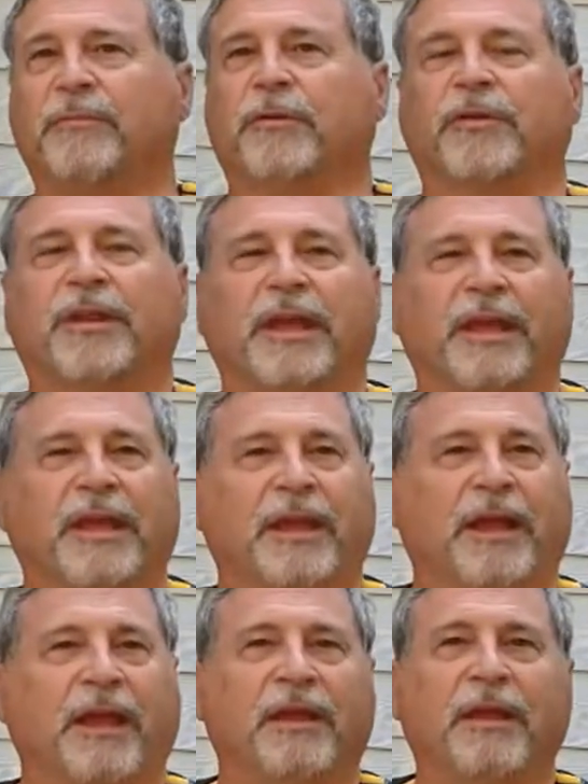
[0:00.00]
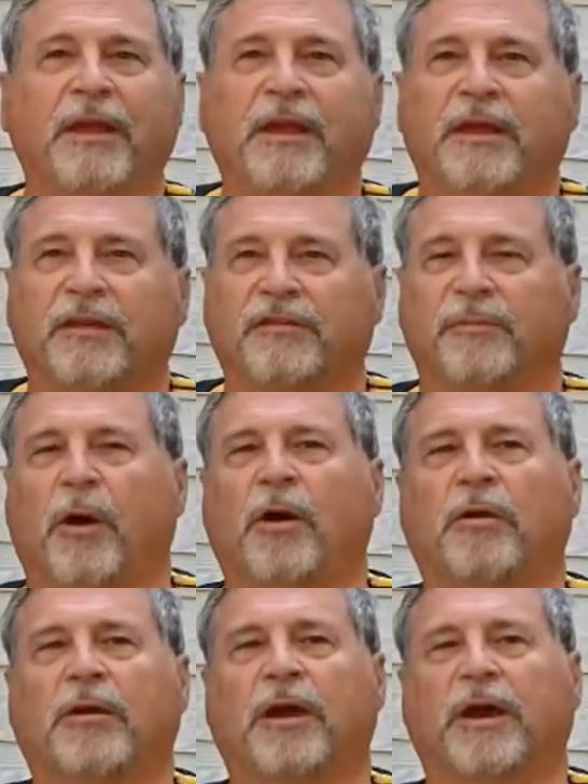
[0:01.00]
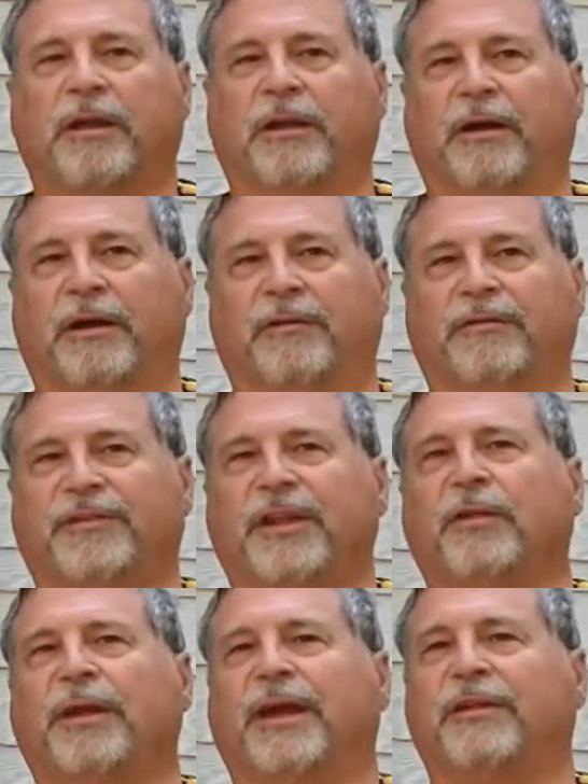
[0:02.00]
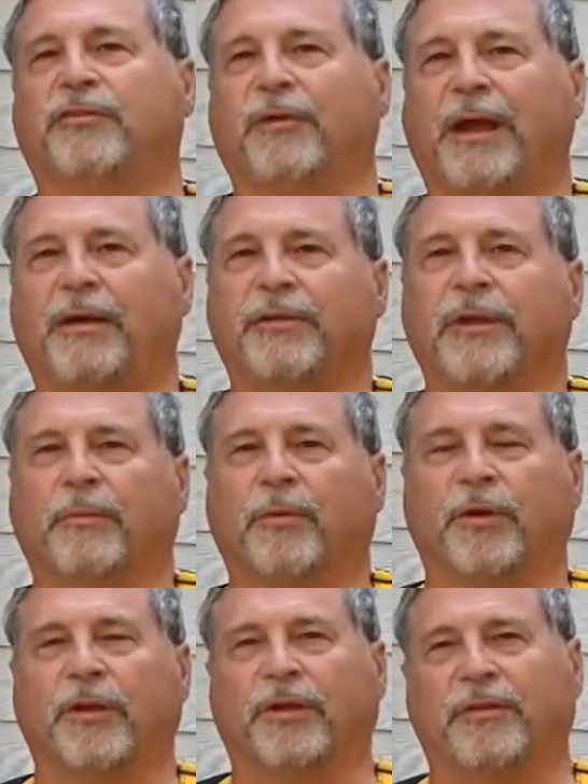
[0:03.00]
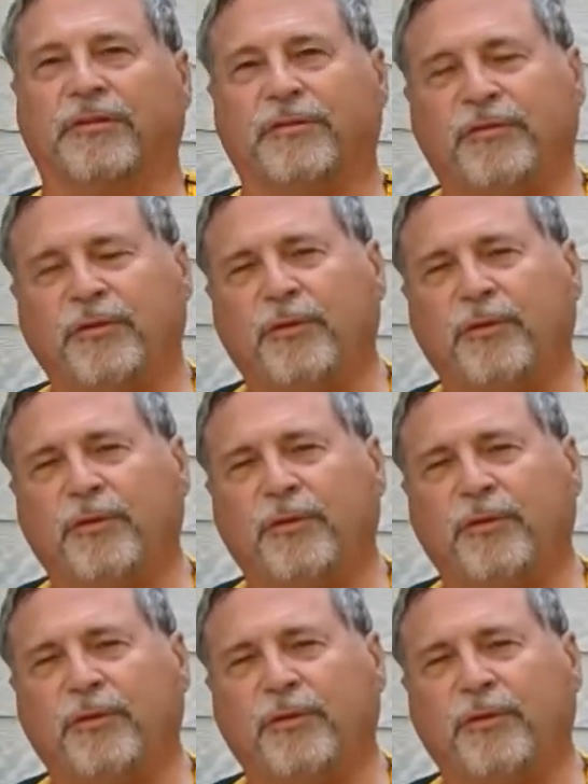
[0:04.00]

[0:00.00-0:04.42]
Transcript: We're taking a small cut of steelhead trout, and we're gonna do